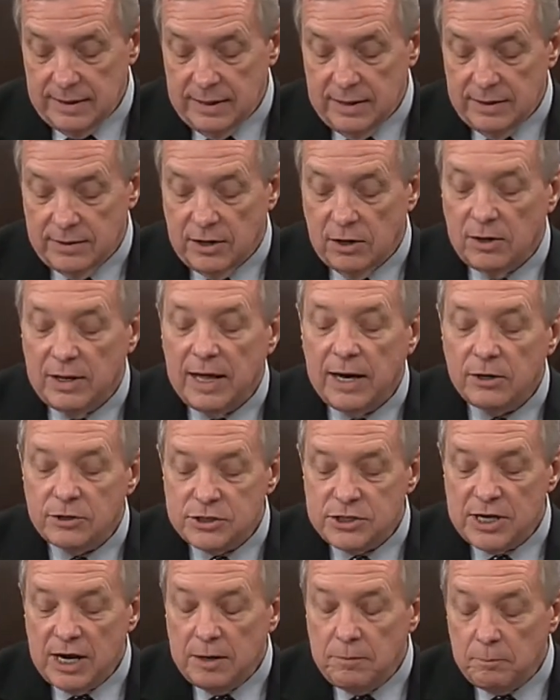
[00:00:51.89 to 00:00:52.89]
Their letter
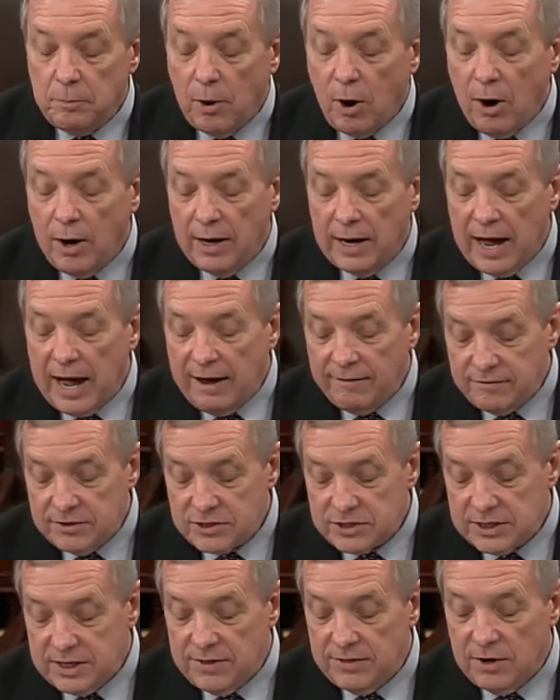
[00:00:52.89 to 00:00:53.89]
said in part,
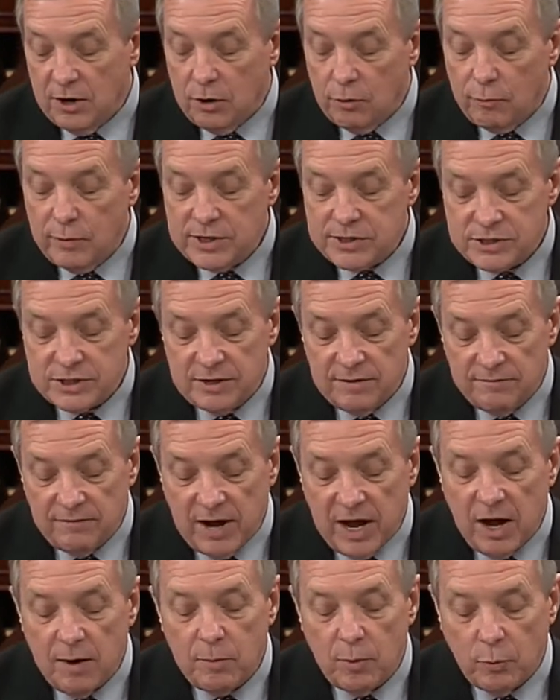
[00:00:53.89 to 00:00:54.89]
obviously there are risks
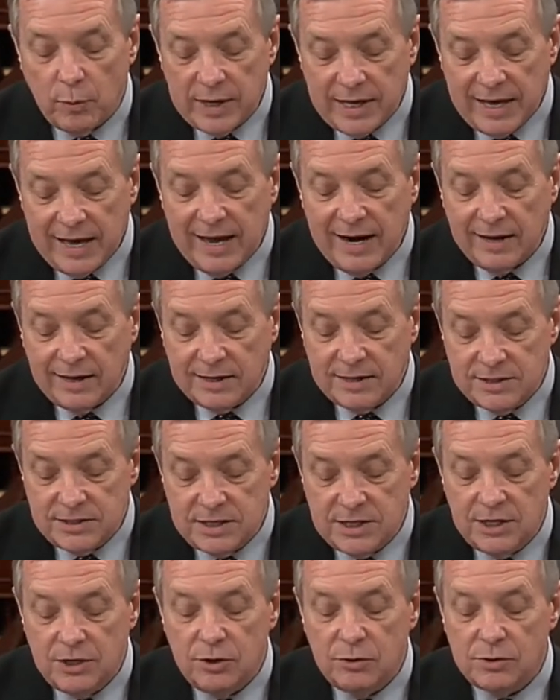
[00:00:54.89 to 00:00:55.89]
involved, but we cannot
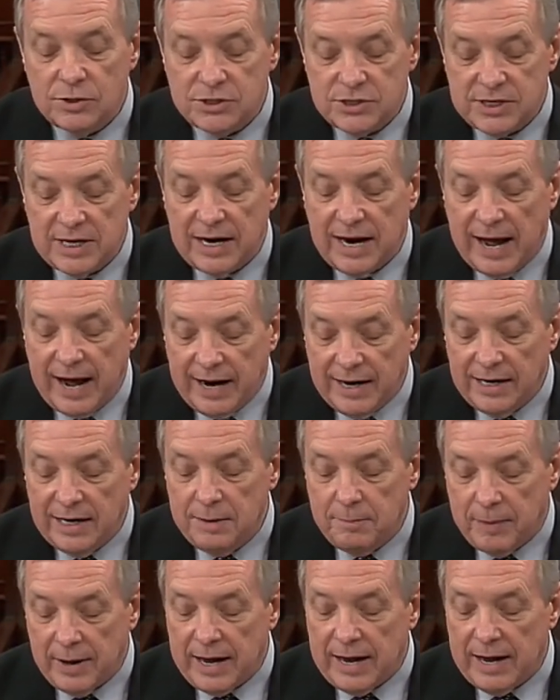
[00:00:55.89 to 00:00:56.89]
continue to sit idly
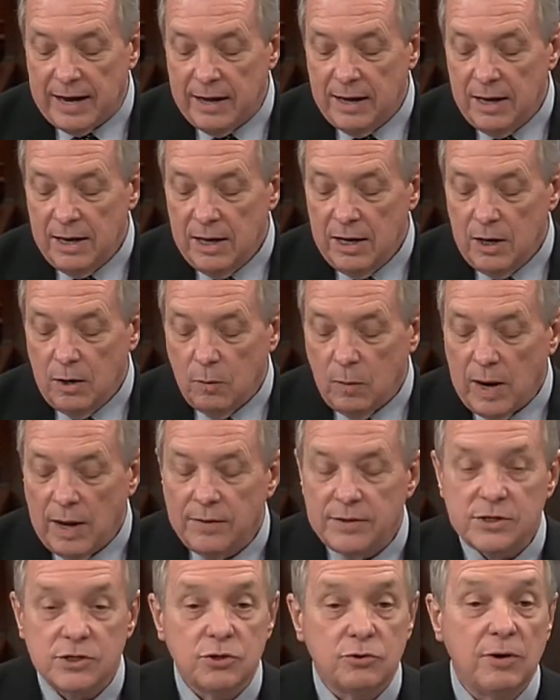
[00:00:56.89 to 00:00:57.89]
by while
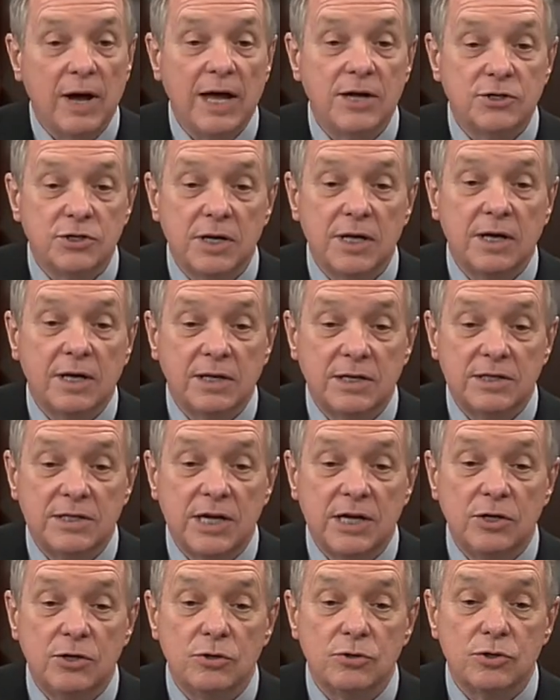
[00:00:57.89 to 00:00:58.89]
this tragedy
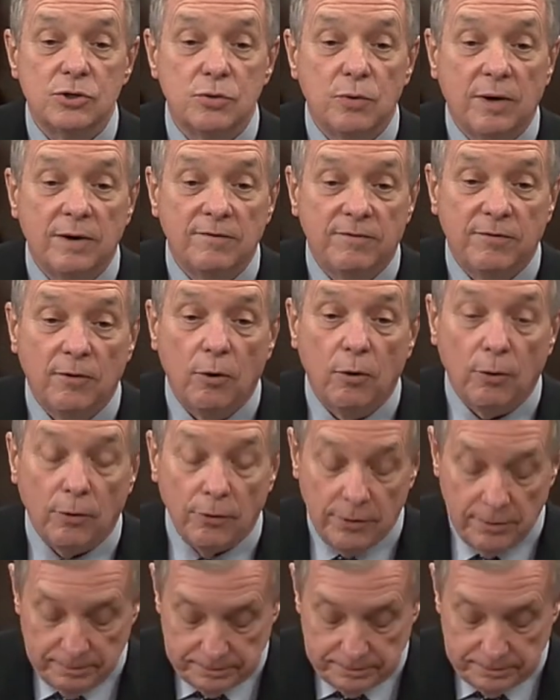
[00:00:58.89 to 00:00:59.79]
continues to unfold.